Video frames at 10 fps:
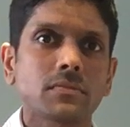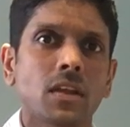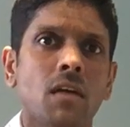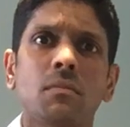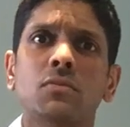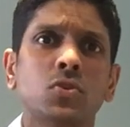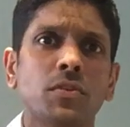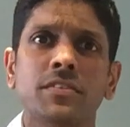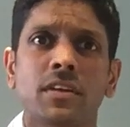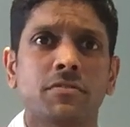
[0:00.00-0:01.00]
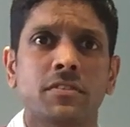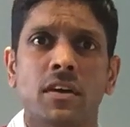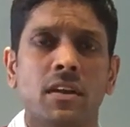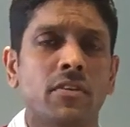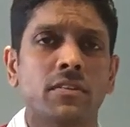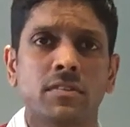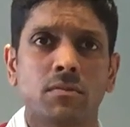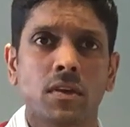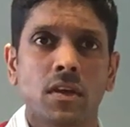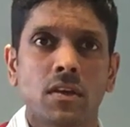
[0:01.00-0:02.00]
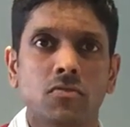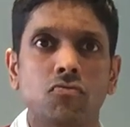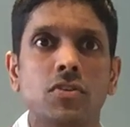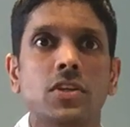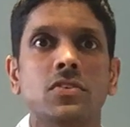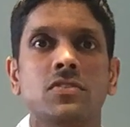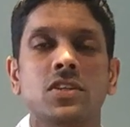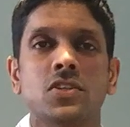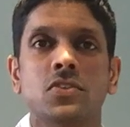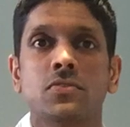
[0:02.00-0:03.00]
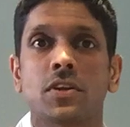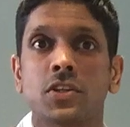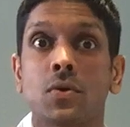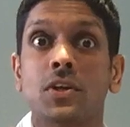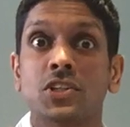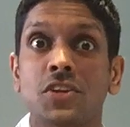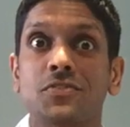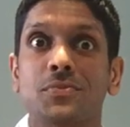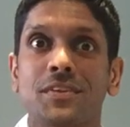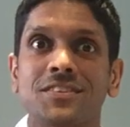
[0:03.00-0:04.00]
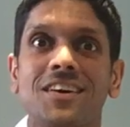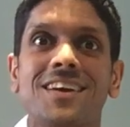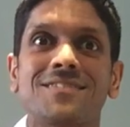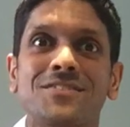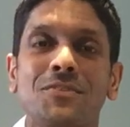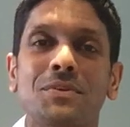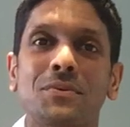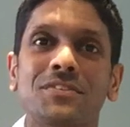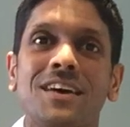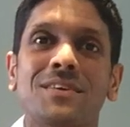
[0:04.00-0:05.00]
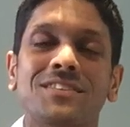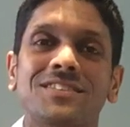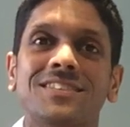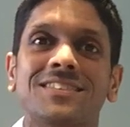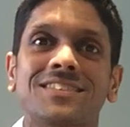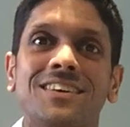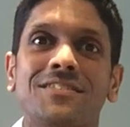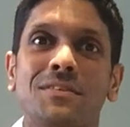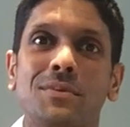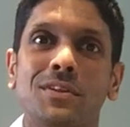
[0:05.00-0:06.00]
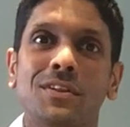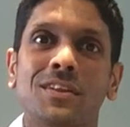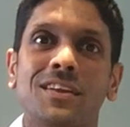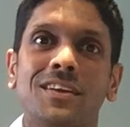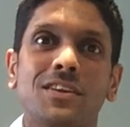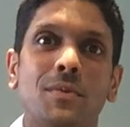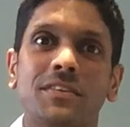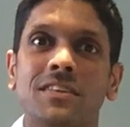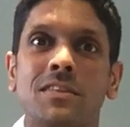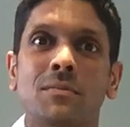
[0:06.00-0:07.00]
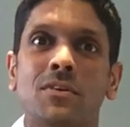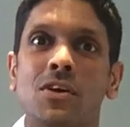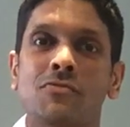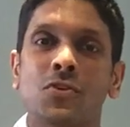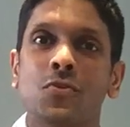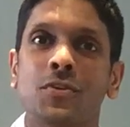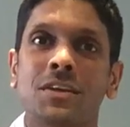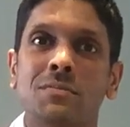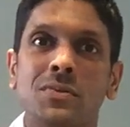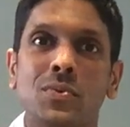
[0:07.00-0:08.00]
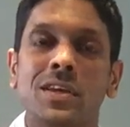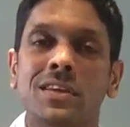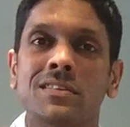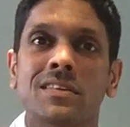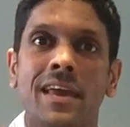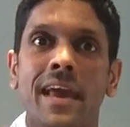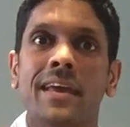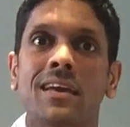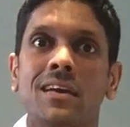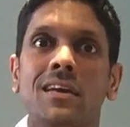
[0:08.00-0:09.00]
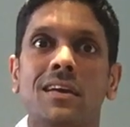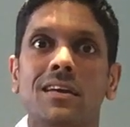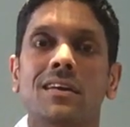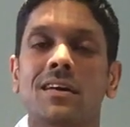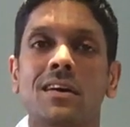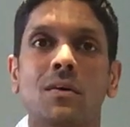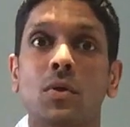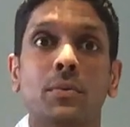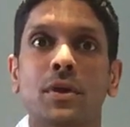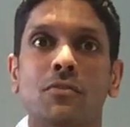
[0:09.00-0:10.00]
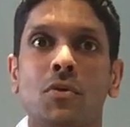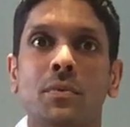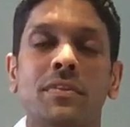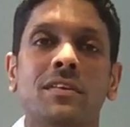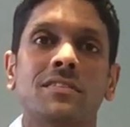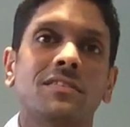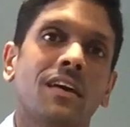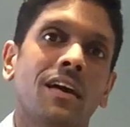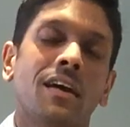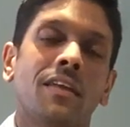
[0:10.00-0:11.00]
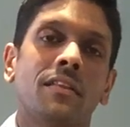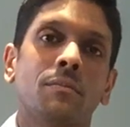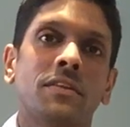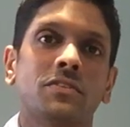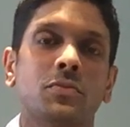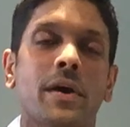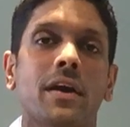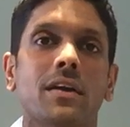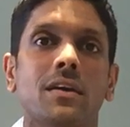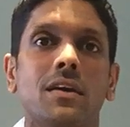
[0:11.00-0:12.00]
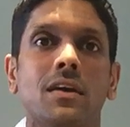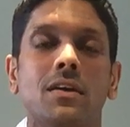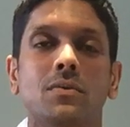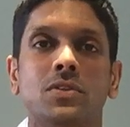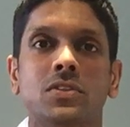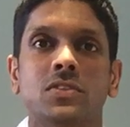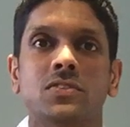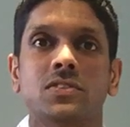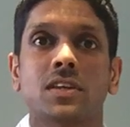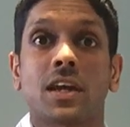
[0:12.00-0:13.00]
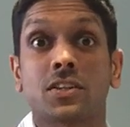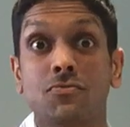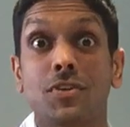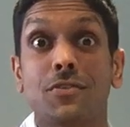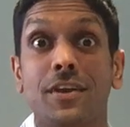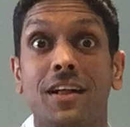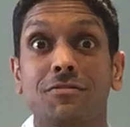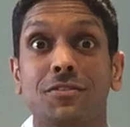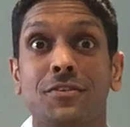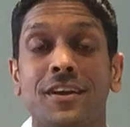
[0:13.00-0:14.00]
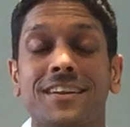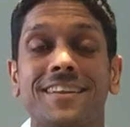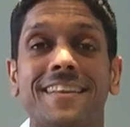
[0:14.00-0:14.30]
I'm sure this stuff is done. I've heard some really good teachers who are actually quite generous with their time, dropping WhatsApp messages and stuff in the middle. You might send them a recording midweek and say, hey, where are we going wrong with this? And they'll message back, which is actually really, really helpful, right?